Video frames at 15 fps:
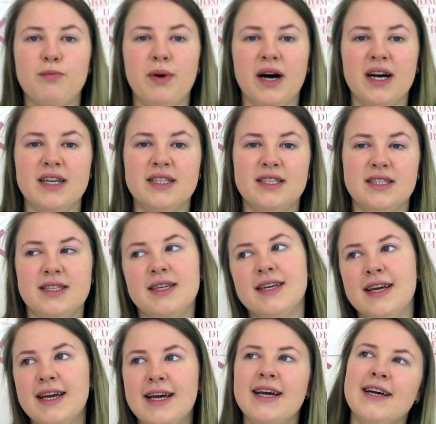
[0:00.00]
but
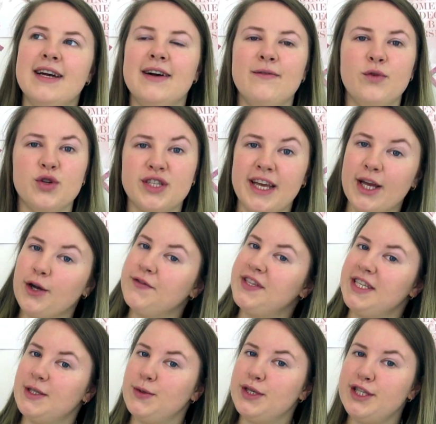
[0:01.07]
for sake of
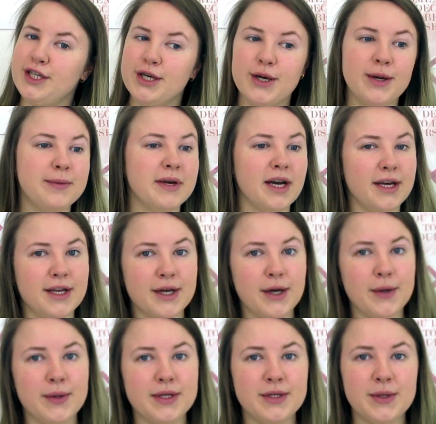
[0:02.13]
this video, I'm gonna
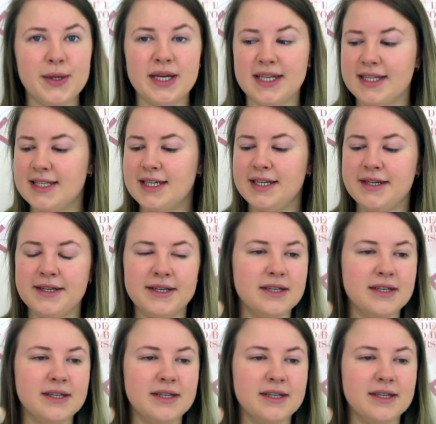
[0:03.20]
go and do it.